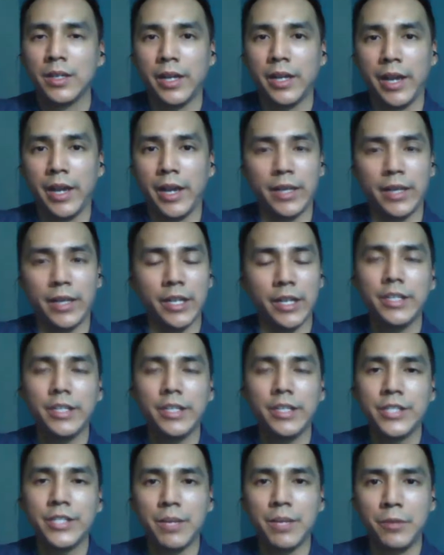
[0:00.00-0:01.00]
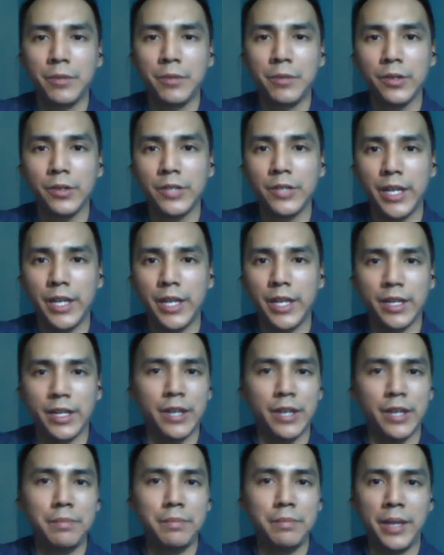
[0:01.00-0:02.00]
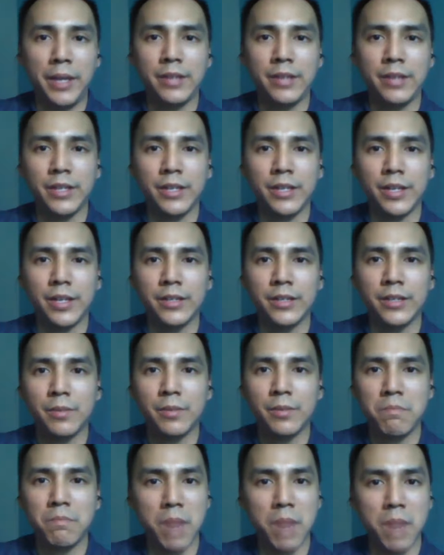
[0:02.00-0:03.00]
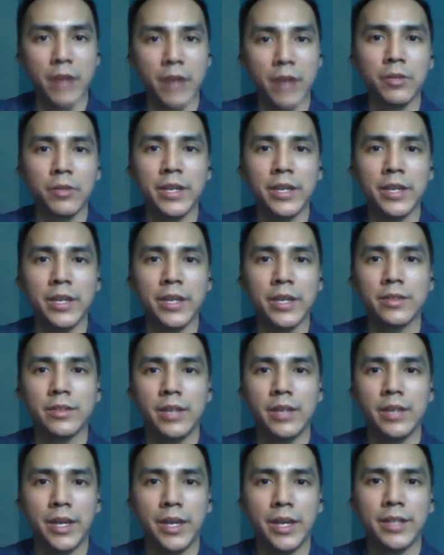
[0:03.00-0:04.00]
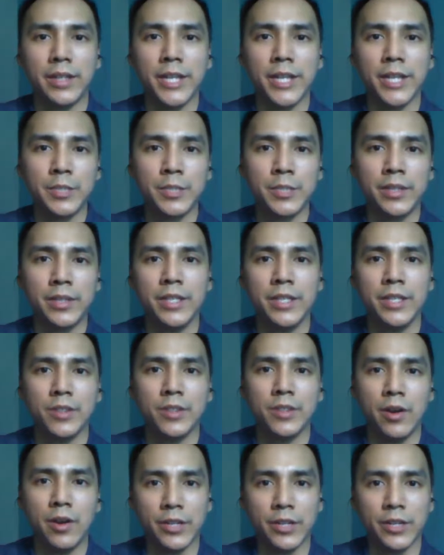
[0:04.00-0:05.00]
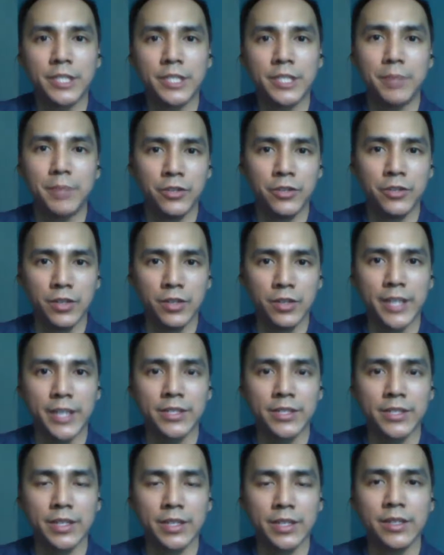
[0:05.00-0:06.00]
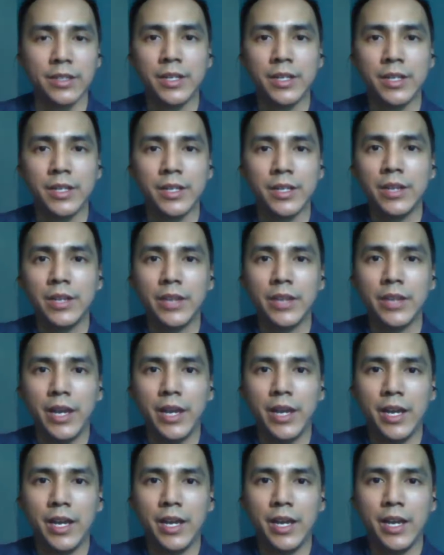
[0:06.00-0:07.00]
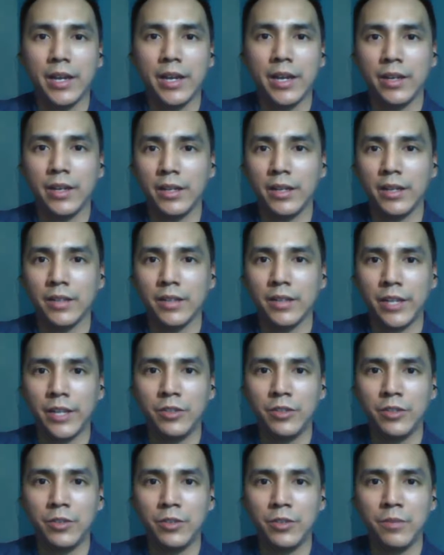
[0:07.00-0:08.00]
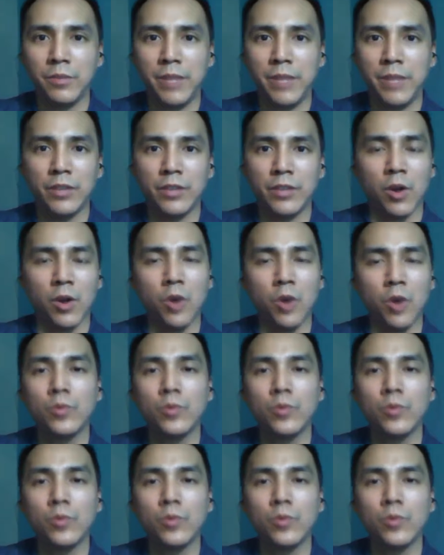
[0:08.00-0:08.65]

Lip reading: an unassembled, and unpainted model kit. And that's what these artists specialize in. They like to make their own